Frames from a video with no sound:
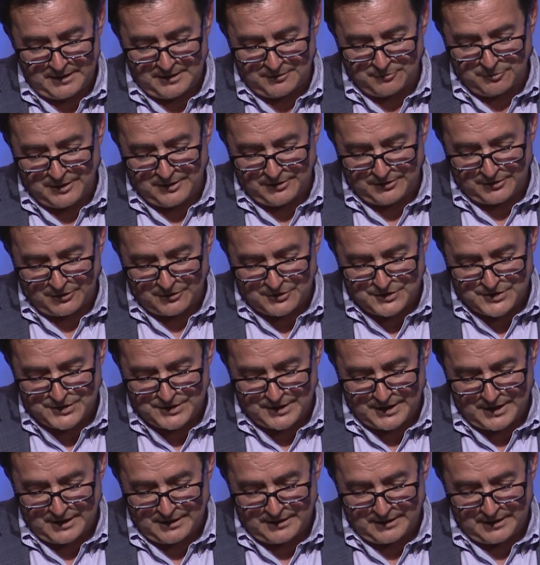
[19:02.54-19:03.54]
of Research
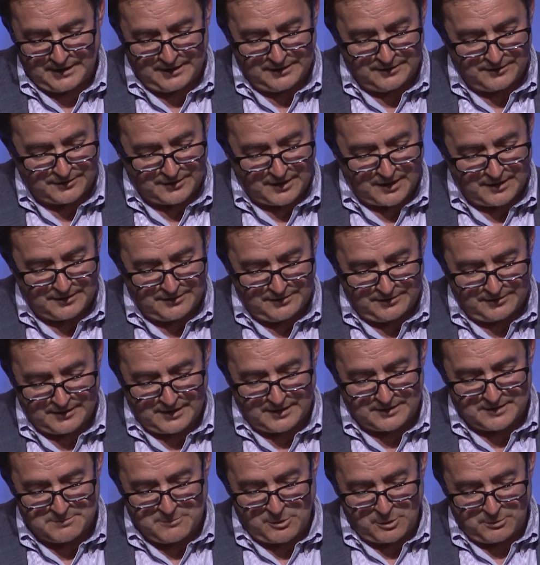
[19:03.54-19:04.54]
and Insights at
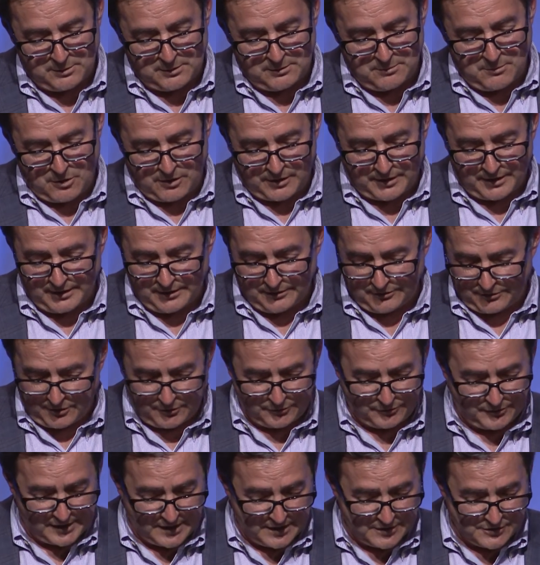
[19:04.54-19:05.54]
the Mobile
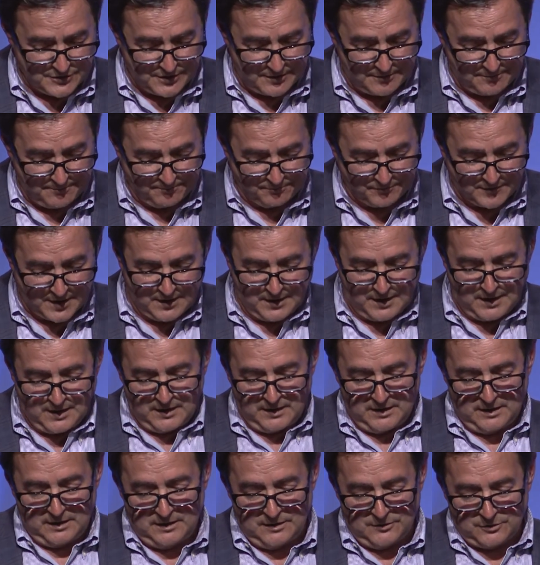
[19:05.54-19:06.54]
Association.
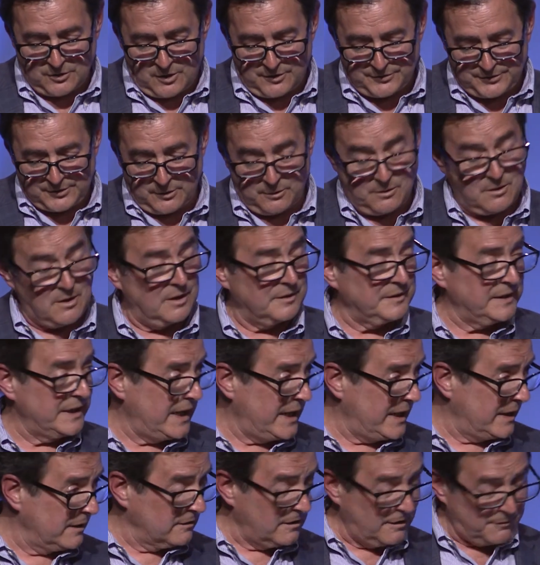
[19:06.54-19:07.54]
He's also on the
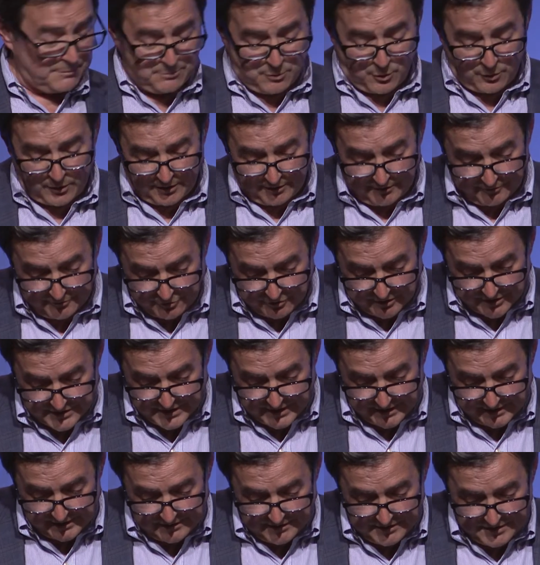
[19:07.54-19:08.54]
ARF Board of
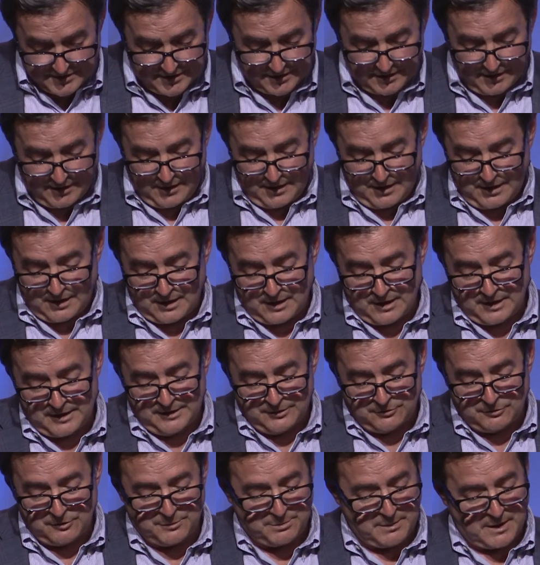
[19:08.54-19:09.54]
Trustees. He's
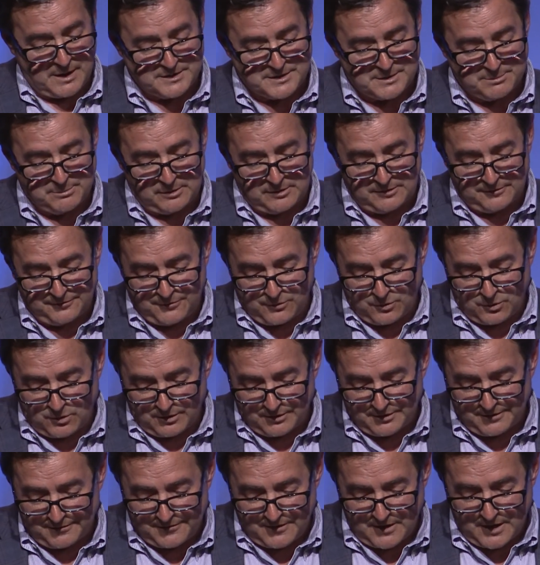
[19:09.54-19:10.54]
responsible for
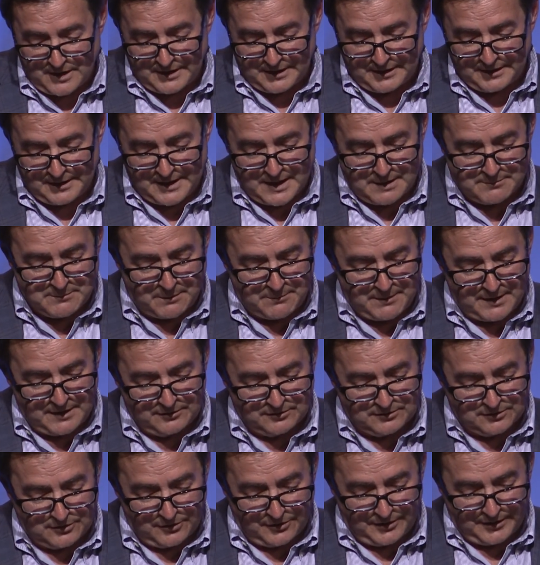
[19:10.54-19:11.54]
defining the MMA's
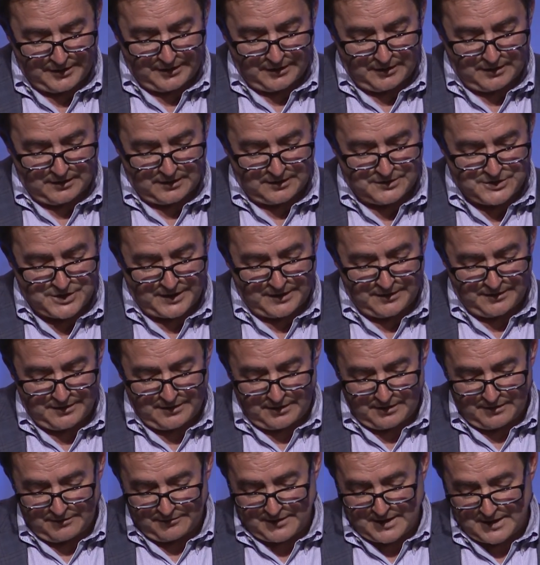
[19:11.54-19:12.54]
learning agenda.
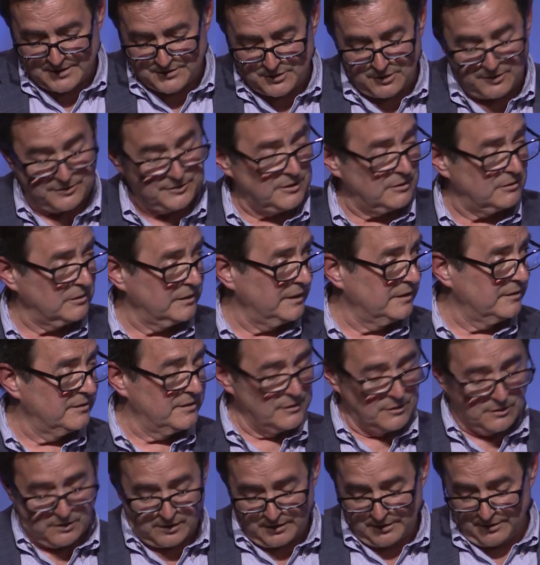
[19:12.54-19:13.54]
Vas also leads the
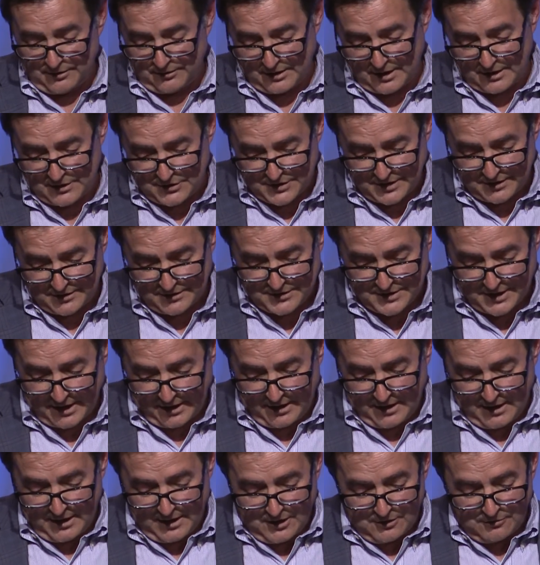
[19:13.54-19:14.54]
organization's
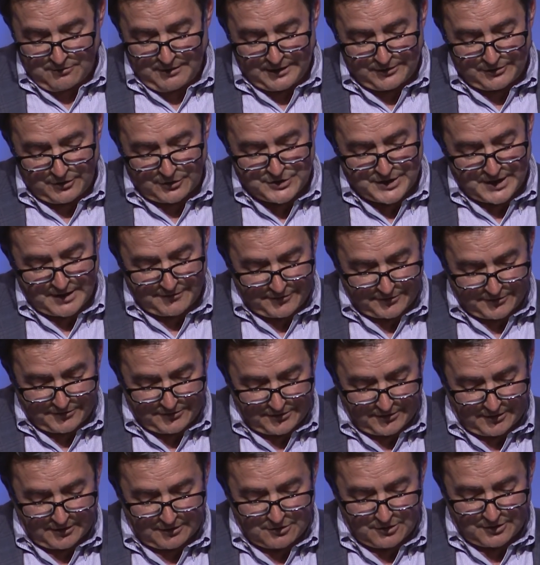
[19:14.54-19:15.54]
research efforts
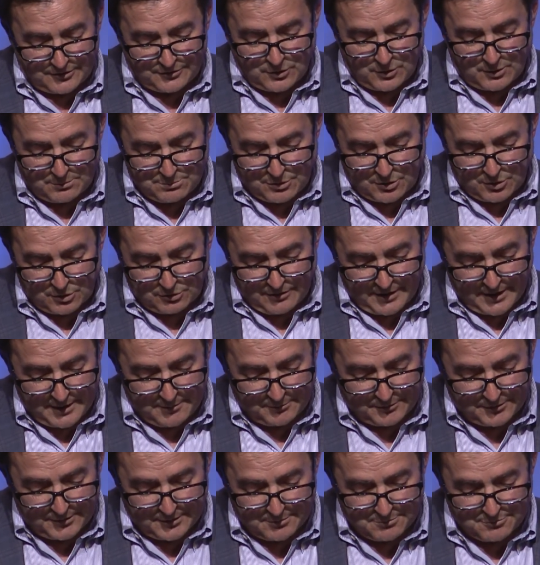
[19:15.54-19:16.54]
across all
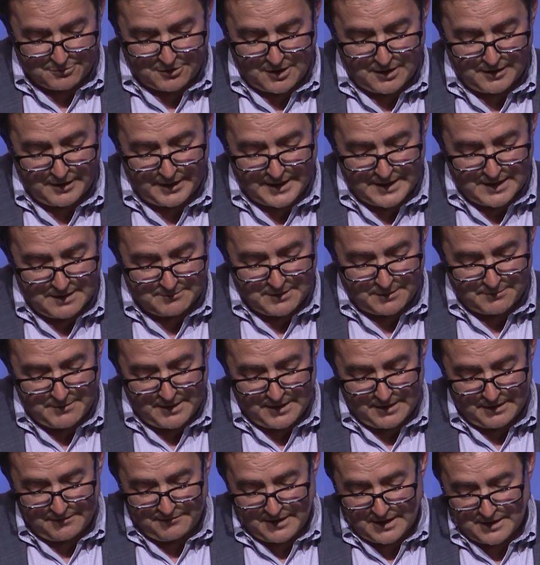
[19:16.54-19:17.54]
programs. Prior to
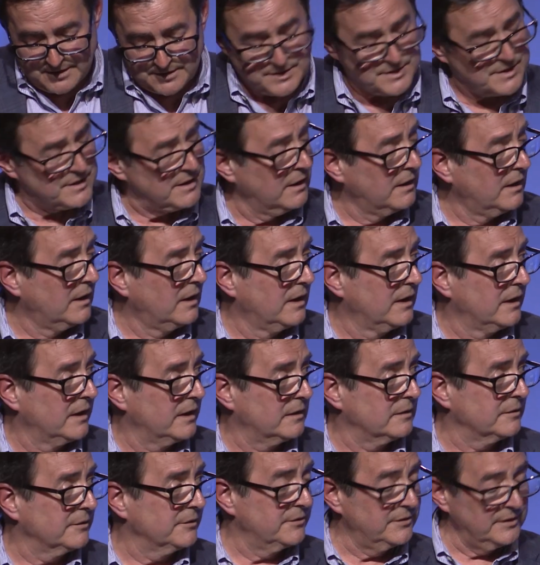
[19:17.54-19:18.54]
MMA, Vas
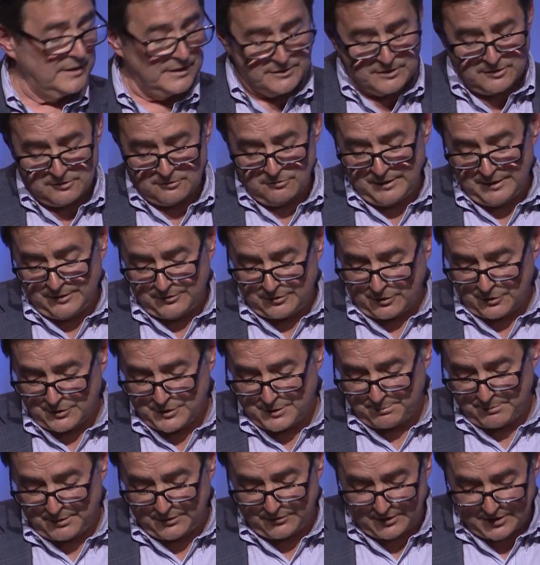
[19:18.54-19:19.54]
held senior research
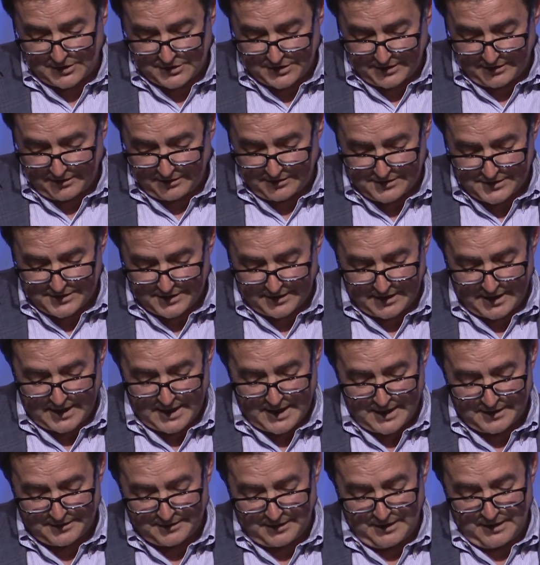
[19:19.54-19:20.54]
positions
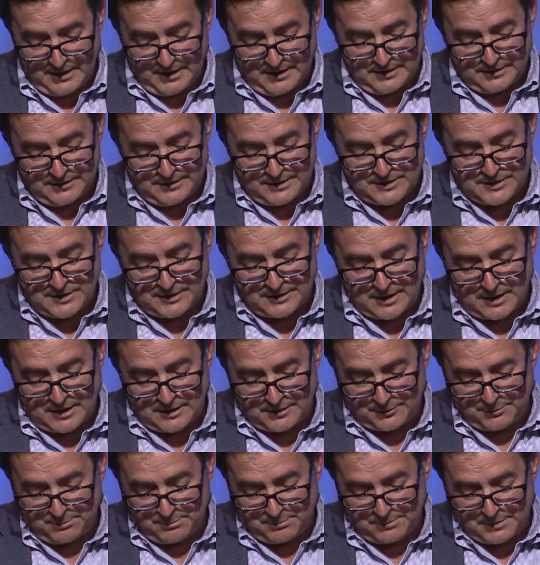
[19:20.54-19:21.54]
at
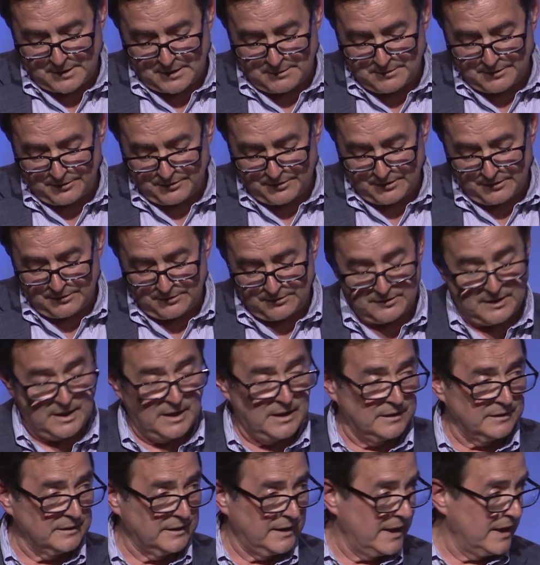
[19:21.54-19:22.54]
Digitas, Publicis,
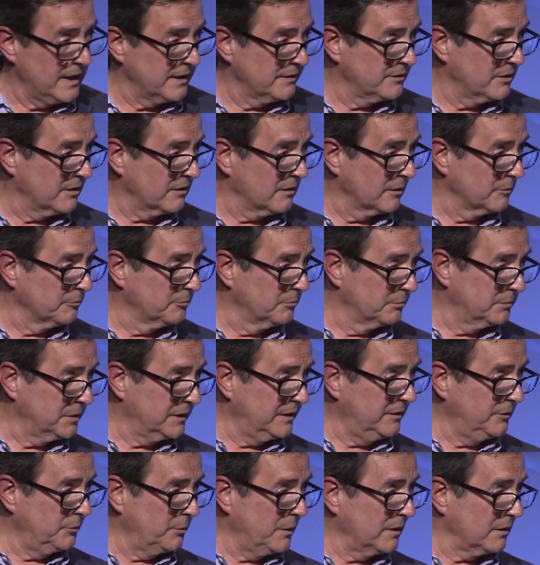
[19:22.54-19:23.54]
and Kantar.
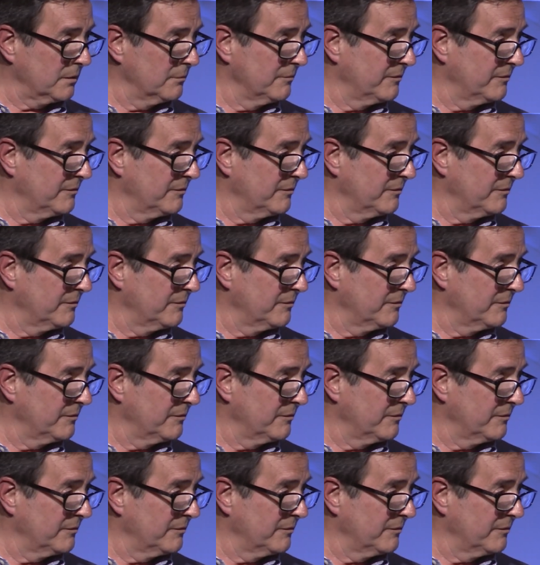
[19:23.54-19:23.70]
Please welcome